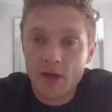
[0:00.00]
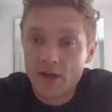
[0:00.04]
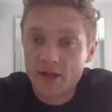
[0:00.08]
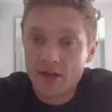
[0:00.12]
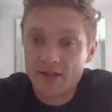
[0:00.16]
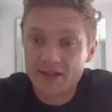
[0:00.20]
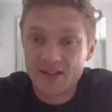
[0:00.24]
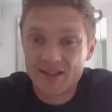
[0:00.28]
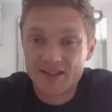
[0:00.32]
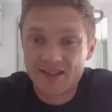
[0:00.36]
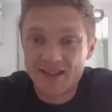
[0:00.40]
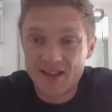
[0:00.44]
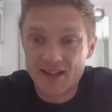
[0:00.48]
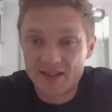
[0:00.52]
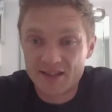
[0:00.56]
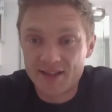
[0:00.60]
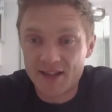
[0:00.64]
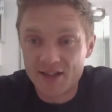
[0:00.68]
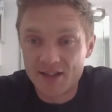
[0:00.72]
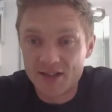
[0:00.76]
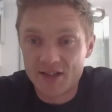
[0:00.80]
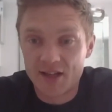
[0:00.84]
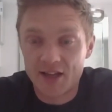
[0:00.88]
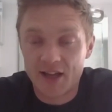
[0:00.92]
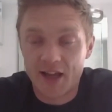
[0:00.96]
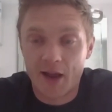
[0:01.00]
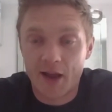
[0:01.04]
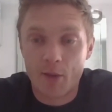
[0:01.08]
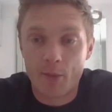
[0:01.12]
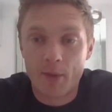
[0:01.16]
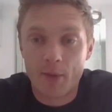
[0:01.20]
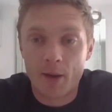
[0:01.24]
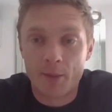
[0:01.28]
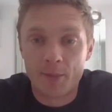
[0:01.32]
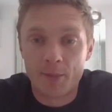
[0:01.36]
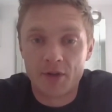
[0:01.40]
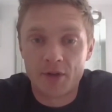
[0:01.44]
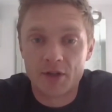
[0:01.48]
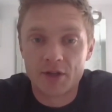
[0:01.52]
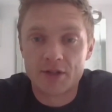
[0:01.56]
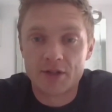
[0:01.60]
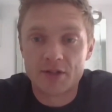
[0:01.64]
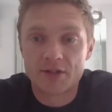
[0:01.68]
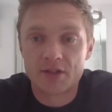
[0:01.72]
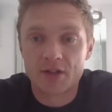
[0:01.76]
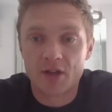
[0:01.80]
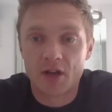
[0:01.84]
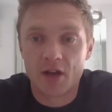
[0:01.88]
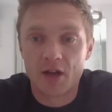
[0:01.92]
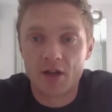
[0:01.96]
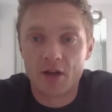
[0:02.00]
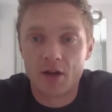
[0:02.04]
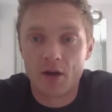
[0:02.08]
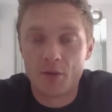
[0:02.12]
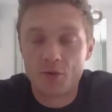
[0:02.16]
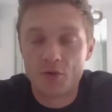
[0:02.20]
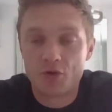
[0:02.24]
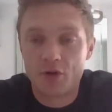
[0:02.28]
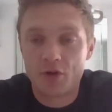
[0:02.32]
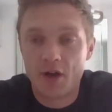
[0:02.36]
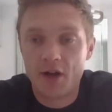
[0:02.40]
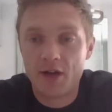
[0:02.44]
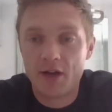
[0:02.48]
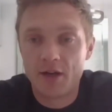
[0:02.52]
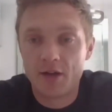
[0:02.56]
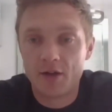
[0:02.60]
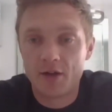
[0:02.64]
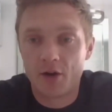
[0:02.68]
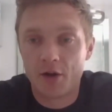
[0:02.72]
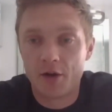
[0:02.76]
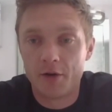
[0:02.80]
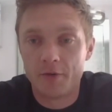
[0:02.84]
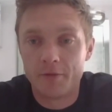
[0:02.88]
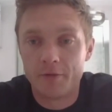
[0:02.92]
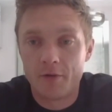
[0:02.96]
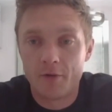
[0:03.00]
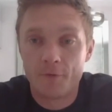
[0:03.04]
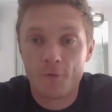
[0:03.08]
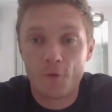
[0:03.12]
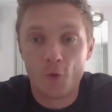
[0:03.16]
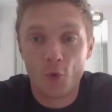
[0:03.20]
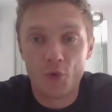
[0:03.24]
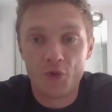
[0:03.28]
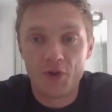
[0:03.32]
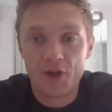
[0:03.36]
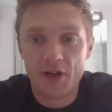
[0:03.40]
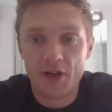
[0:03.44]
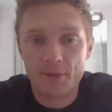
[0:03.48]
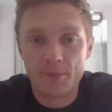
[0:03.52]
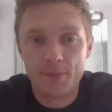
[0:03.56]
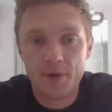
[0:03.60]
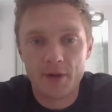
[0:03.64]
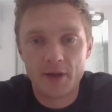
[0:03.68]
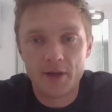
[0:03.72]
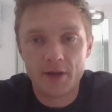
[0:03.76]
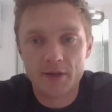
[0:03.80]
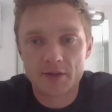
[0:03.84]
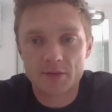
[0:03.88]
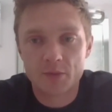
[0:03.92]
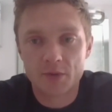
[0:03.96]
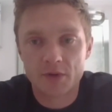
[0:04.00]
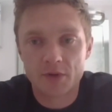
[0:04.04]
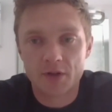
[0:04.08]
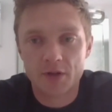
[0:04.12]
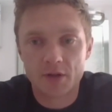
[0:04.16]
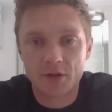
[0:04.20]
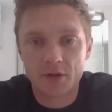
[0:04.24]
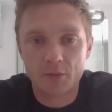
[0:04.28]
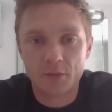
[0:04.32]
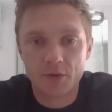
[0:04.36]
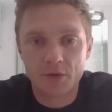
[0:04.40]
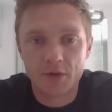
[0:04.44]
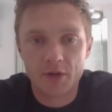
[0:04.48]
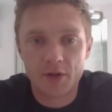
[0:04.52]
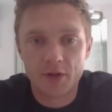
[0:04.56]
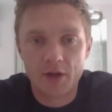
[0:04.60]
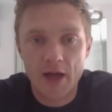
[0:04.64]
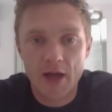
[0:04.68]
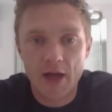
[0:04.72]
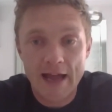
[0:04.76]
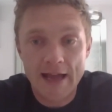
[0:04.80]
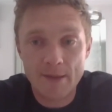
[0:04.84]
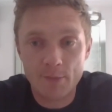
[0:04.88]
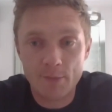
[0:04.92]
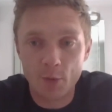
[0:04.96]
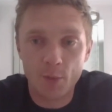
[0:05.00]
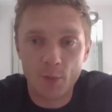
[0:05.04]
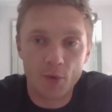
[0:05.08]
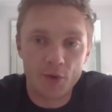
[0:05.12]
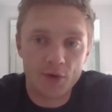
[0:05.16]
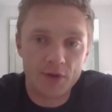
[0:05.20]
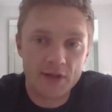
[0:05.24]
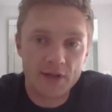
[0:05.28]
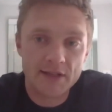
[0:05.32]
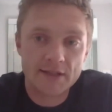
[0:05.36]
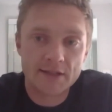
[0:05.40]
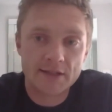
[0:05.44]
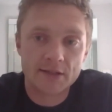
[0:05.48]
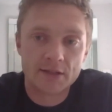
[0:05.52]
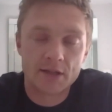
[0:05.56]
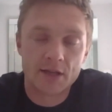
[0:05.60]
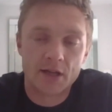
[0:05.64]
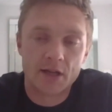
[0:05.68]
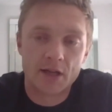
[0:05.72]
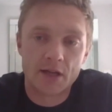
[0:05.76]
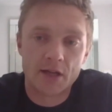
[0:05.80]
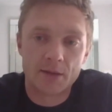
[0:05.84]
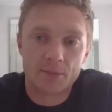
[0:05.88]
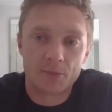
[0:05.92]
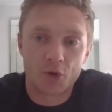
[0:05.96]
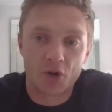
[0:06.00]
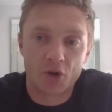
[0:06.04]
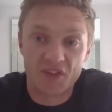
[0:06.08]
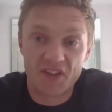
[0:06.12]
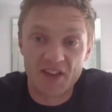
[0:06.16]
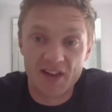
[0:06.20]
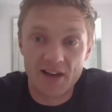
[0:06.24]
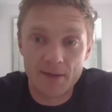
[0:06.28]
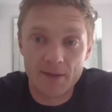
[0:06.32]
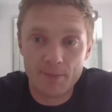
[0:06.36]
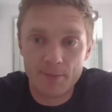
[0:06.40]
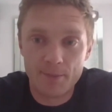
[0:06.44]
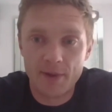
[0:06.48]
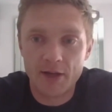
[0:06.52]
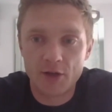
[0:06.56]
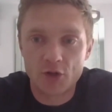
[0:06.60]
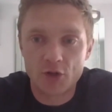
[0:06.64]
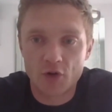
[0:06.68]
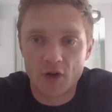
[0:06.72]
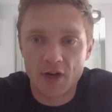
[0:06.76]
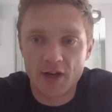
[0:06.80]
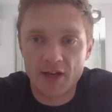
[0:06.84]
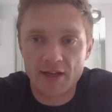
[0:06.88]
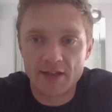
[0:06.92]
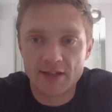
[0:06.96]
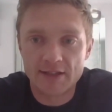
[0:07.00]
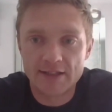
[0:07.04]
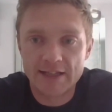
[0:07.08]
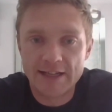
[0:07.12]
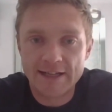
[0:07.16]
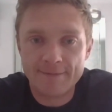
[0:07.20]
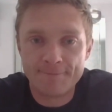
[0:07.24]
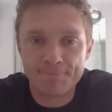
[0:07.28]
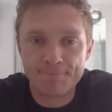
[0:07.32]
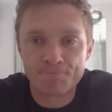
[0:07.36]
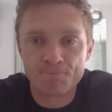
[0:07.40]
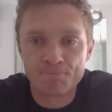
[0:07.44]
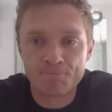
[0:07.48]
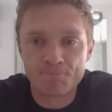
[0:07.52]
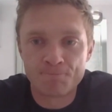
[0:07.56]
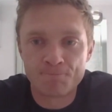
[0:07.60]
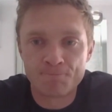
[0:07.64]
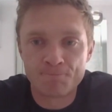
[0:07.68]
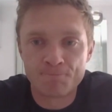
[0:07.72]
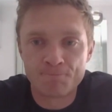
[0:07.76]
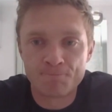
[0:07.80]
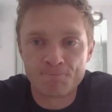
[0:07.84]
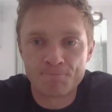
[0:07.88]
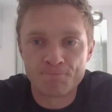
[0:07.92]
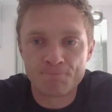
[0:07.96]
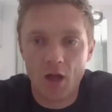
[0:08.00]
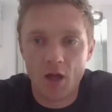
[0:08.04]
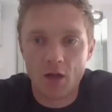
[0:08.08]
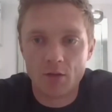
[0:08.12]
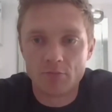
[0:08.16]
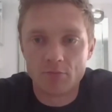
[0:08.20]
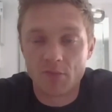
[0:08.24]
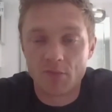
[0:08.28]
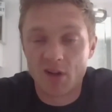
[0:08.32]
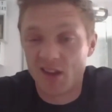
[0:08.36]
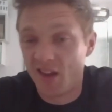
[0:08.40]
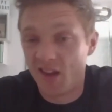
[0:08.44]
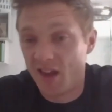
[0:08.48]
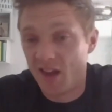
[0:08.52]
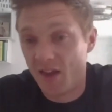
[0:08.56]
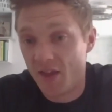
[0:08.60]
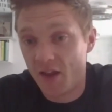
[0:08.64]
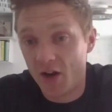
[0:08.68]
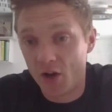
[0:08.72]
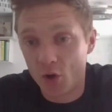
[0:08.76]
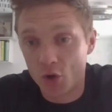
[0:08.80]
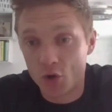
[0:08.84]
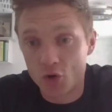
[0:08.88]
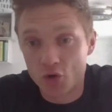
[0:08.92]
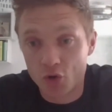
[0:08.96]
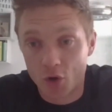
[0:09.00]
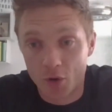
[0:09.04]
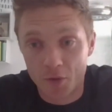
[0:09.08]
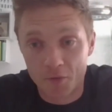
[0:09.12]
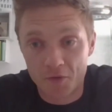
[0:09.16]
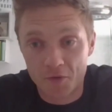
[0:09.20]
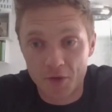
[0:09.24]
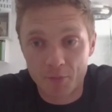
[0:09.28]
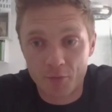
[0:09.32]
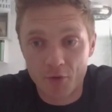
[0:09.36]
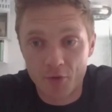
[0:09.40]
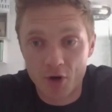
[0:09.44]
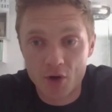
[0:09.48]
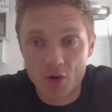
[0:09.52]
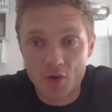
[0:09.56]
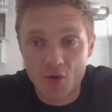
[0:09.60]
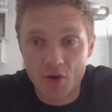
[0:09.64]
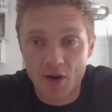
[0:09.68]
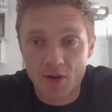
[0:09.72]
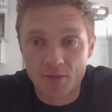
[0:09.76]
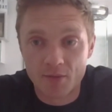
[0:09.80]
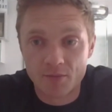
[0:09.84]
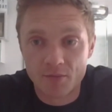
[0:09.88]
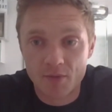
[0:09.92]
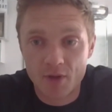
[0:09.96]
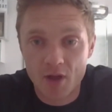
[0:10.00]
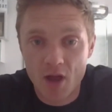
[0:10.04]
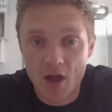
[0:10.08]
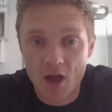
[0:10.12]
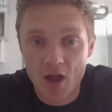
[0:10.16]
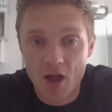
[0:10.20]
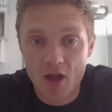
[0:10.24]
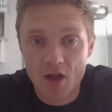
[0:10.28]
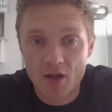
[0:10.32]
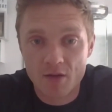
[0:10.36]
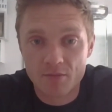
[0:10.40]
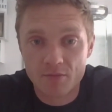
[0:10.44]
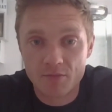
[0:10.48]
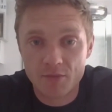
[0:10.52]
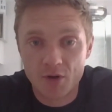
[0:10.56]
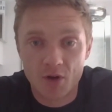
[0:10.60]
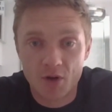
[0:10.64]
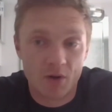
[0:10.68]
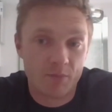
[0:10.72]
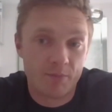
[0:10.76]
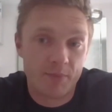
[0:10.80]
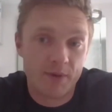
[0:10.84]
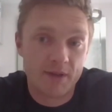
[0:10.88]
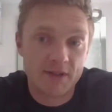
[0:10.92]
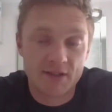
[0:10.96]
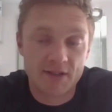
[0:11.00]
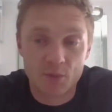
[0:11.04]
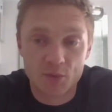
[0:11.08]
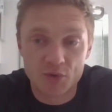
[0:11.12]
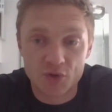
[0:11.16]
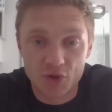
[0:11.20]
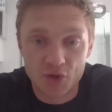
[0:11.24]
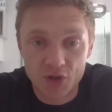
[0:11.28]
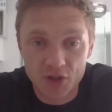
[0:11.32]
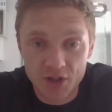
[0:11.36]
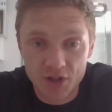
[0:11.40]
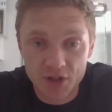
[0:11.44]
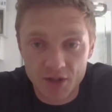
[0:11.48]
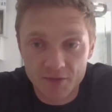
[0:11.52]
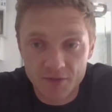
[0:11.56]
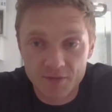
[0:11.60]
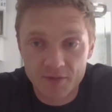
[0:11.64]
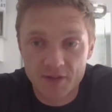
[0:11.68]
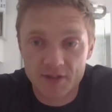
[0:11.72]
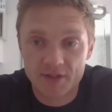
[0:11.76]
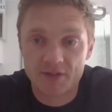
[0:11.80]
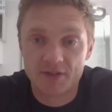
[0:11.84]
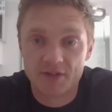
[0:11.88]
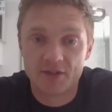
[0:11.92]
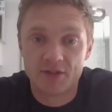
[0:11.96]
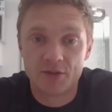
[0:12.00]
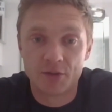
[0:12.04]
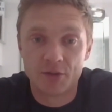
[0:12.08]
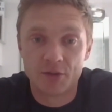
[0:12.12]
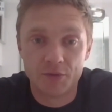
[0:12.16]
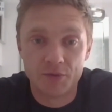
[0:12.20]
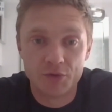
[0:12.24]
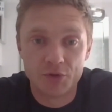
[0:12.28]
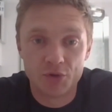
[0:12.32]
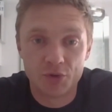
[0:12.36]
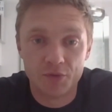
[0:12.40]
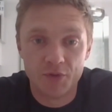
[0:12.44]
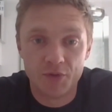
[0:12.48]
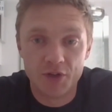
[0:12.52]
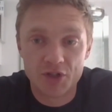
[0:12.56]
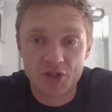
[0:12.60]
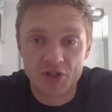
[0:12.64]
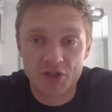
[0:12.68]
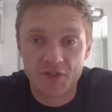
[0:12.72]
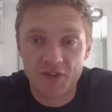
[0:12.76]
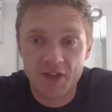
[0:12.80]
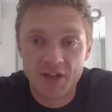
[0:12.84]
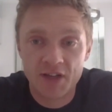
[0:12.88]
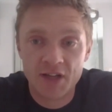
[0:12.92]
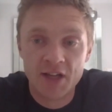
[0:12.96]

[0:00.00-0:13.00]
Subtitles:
essentially it came about because I was training kind of for the Olympics with the able-bodied kind of the Olympic training team. And then I got dropped from the program. I basically wasn't good enough. That's the sort of short version of it.